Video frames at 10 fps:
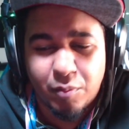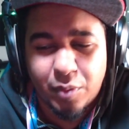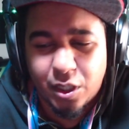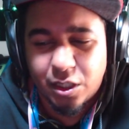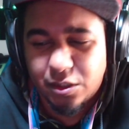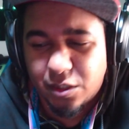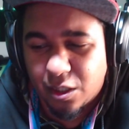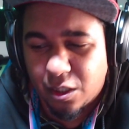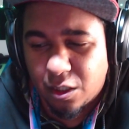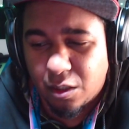But,
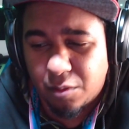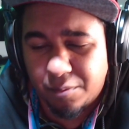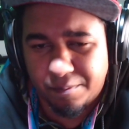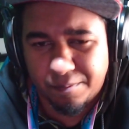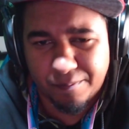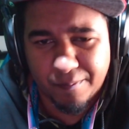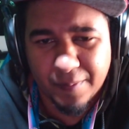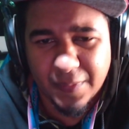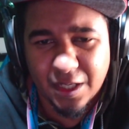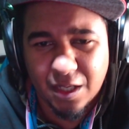
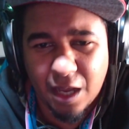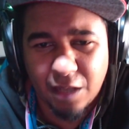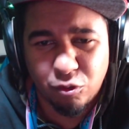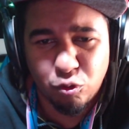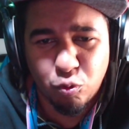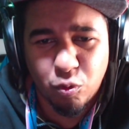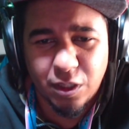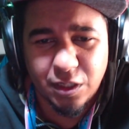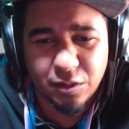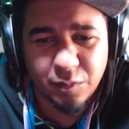I do
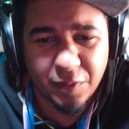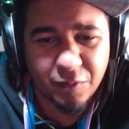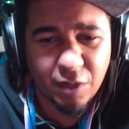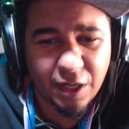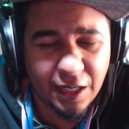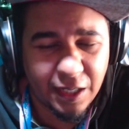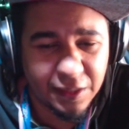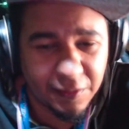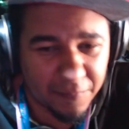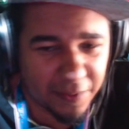want, before I
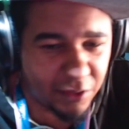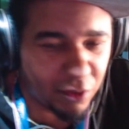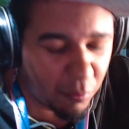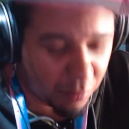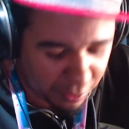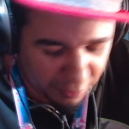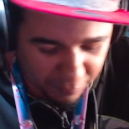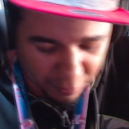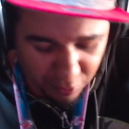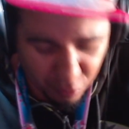end the video, I want to give
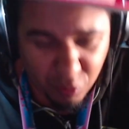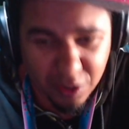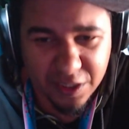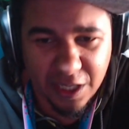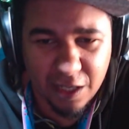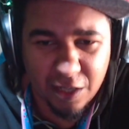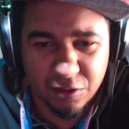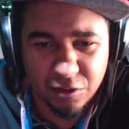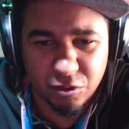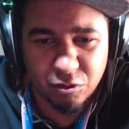a quick shout
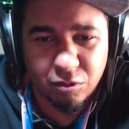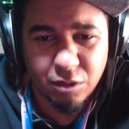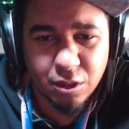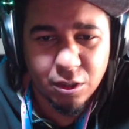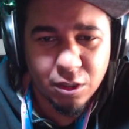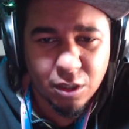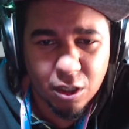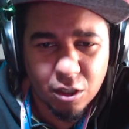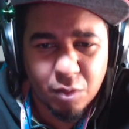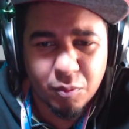out to
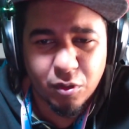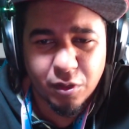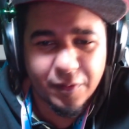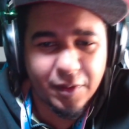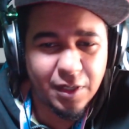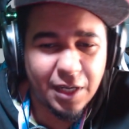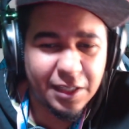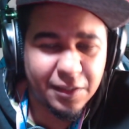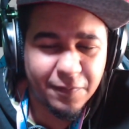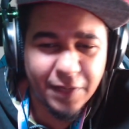a couple of the
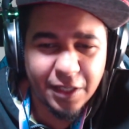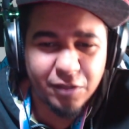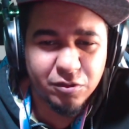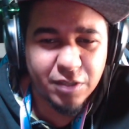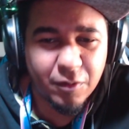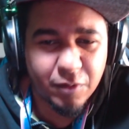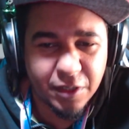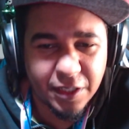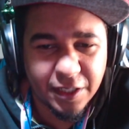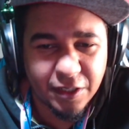venues that were
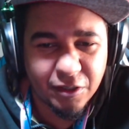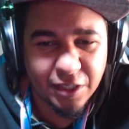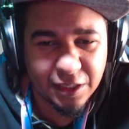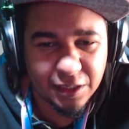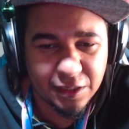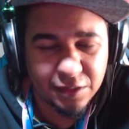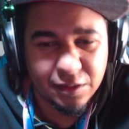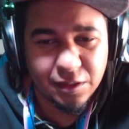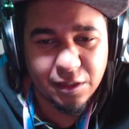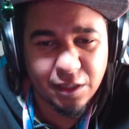there
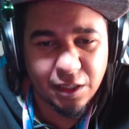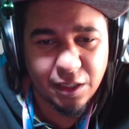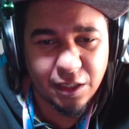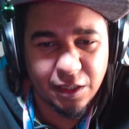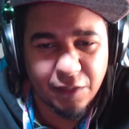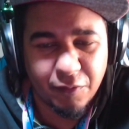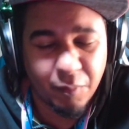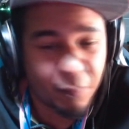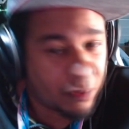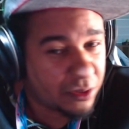and
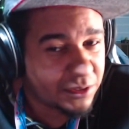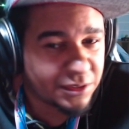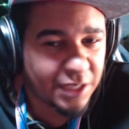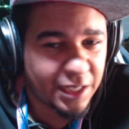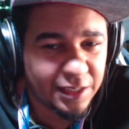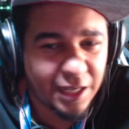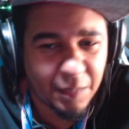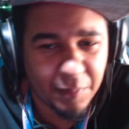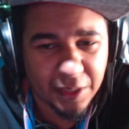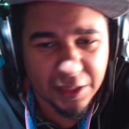different persons that
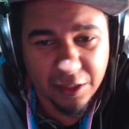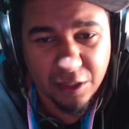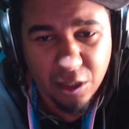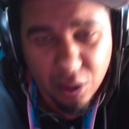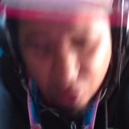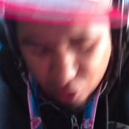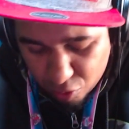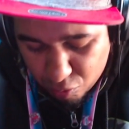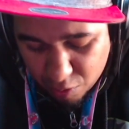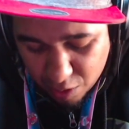I met there.
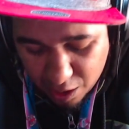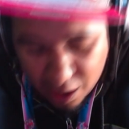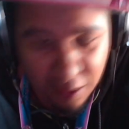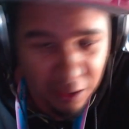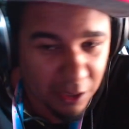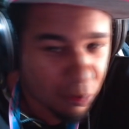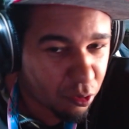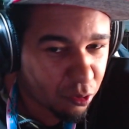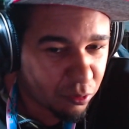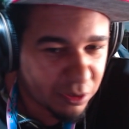So I'm gonna
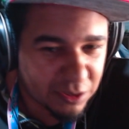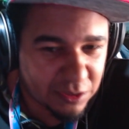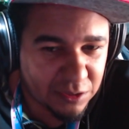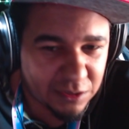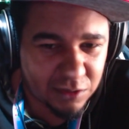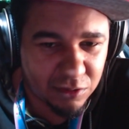go through this